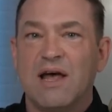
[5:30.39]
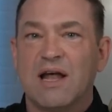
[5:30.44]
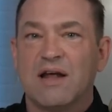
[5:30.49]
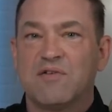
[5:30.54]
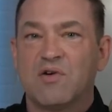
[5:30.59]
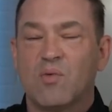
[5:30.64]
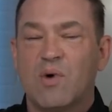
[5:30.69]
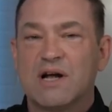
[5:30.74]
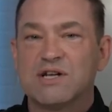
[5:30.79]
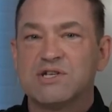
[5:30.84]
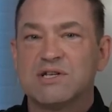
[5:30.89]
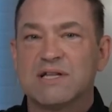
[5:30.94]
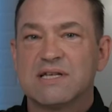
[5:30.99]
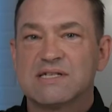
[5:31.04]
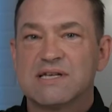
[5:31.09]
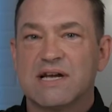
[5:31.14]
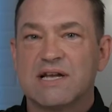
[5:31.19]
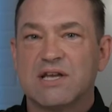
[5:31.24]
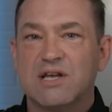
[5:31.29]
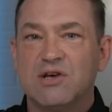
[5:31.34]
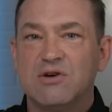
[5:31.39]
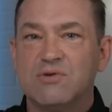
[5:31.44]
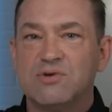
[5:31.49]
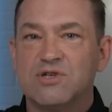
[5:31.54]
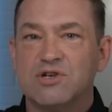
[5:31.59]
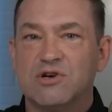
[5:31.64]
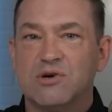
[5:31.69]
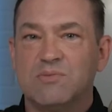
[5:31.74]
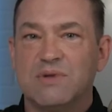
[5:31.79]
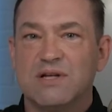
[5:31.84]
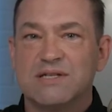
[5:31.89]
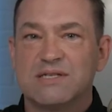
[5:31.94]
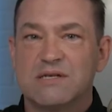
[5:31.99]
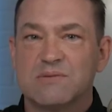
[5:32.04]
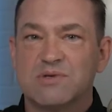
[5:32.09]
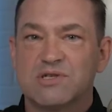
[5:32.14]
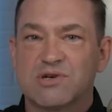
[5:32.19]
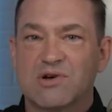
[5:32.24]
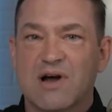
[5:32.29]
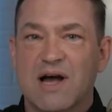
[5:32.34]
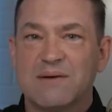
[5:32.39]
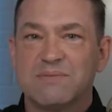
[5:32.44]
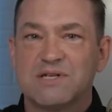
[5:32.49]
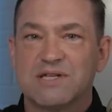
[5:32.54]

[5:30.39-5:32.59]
If you're watching this on YouTube, then subscribe